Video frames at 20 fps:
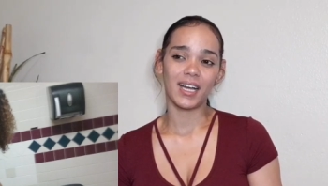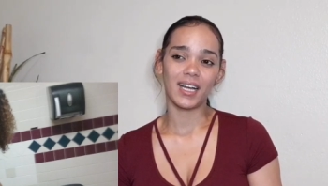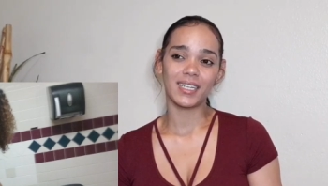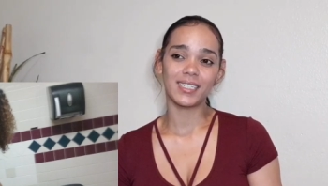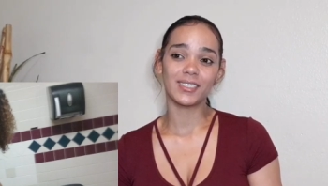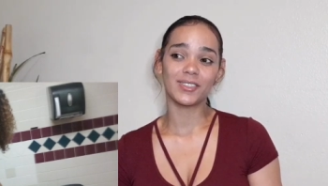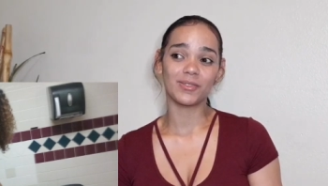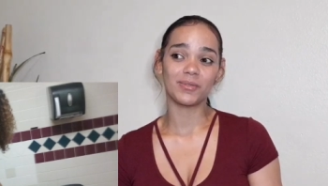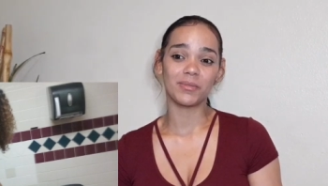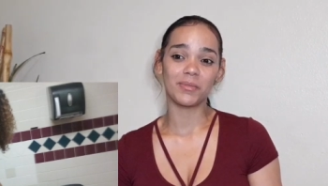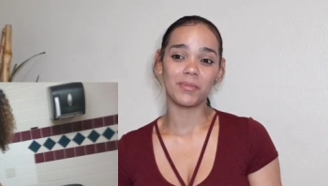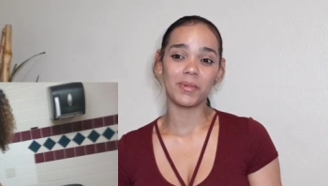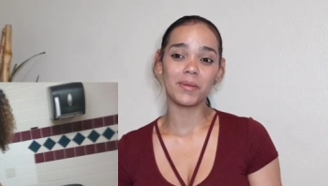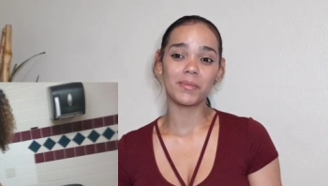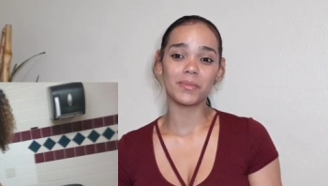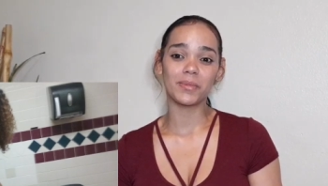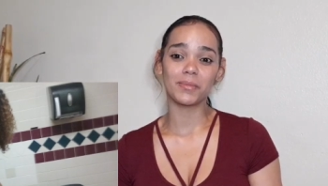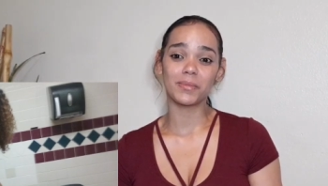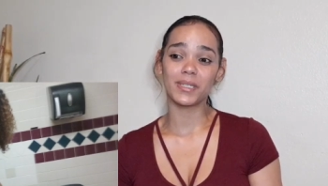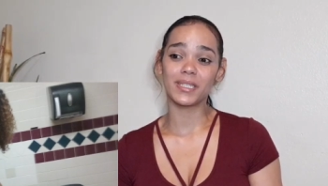I just
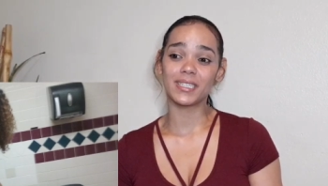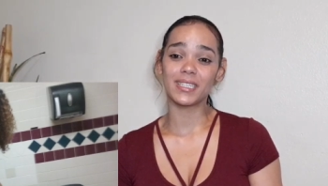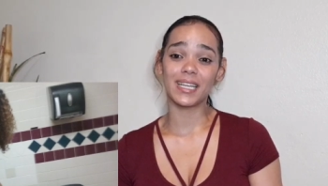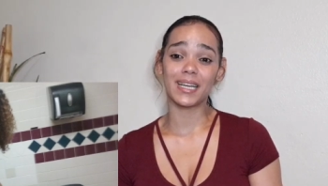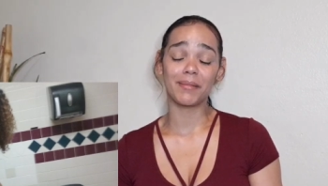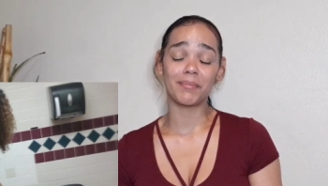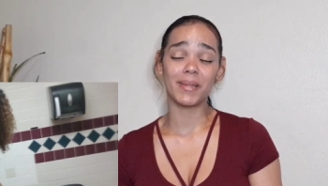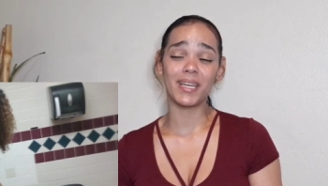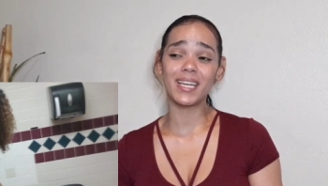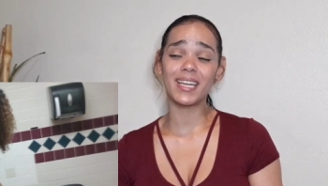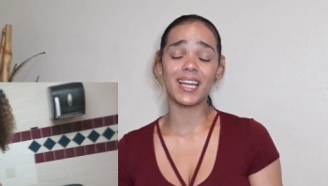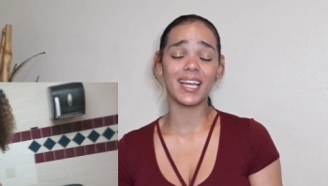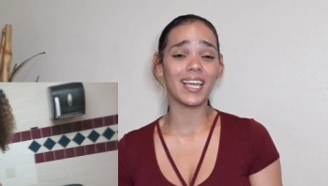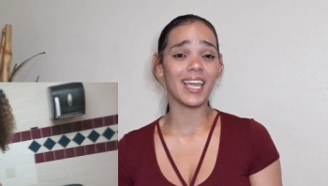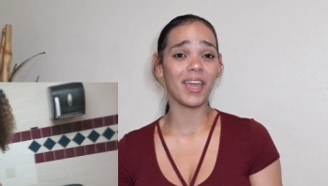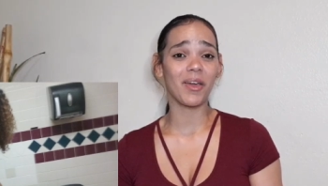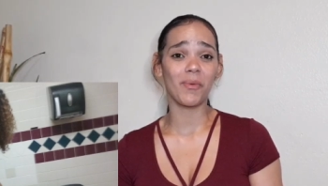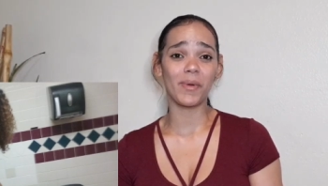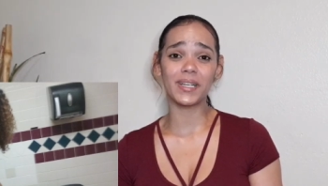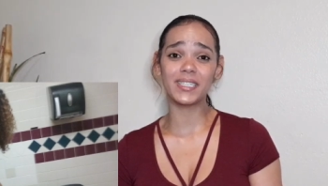remember being like, man, I
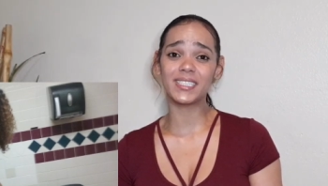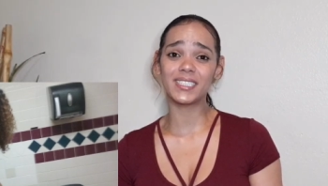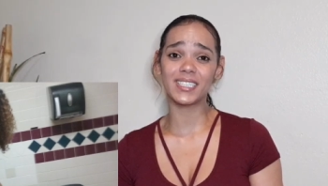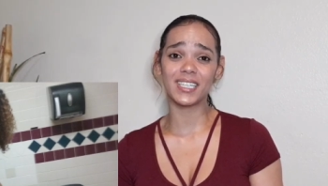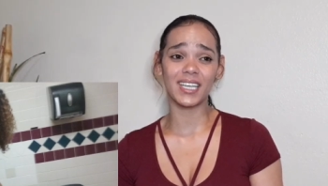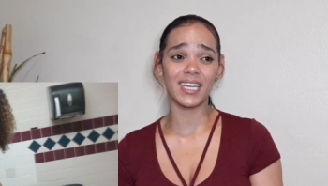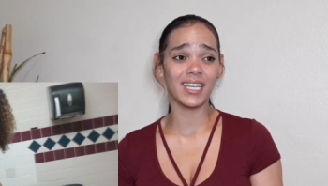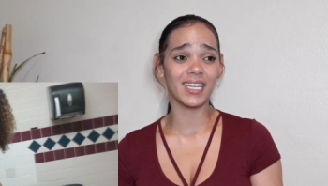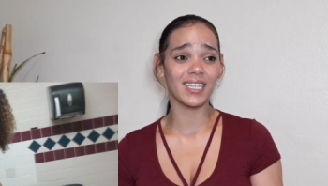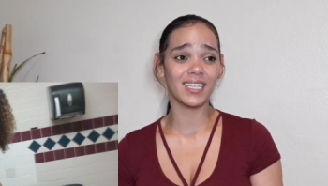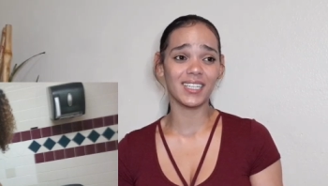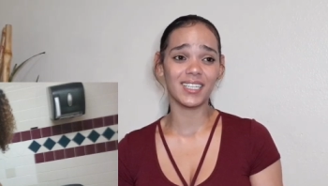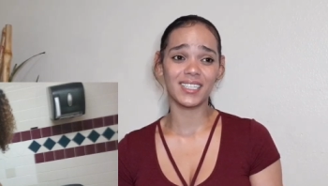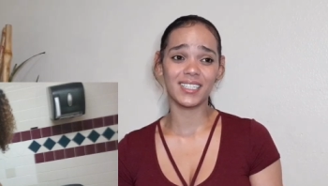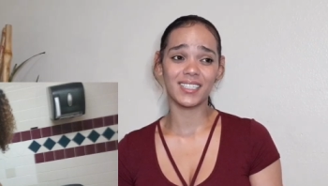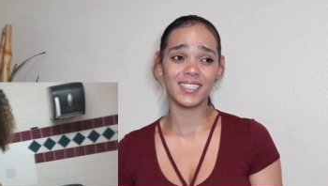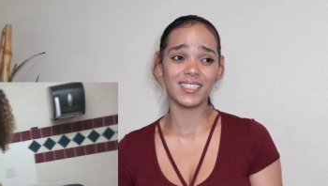can't wait to like